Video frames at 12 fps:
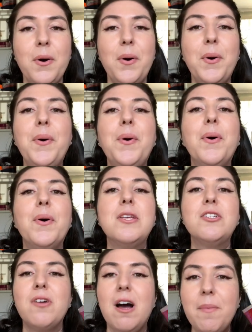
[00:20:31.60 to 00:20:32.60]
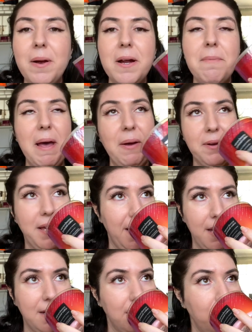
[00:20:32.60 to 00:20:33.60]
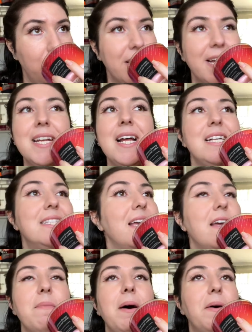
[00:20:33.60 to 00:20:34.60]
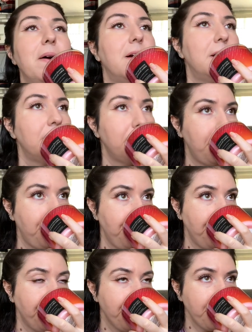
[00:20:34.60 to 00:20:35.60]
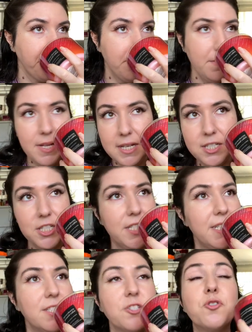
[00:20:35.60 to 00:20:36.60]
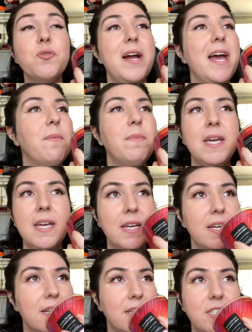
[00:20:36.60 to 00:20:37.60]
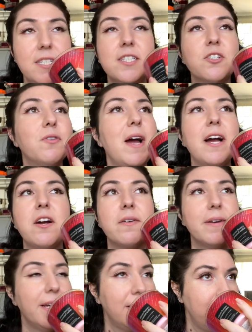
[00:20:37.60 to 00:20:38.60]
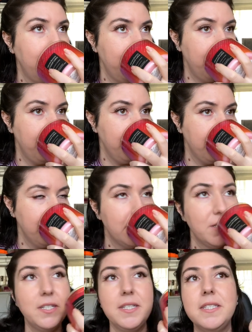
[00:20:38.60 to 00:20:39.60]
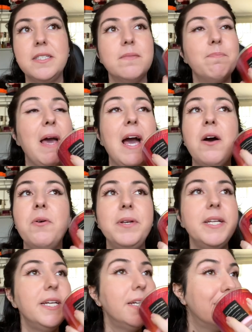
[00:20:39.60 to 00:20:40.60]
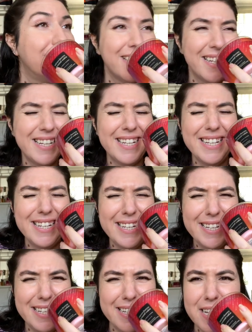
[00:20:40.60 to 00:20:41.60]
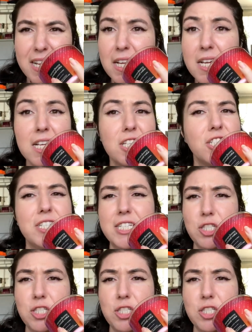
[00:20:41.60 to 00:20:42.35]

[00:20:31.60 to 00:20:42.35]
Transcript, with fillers: Oh, strawberry pound cake. What can I say about her? She's Grammy. She's crackery. She's poundy. She's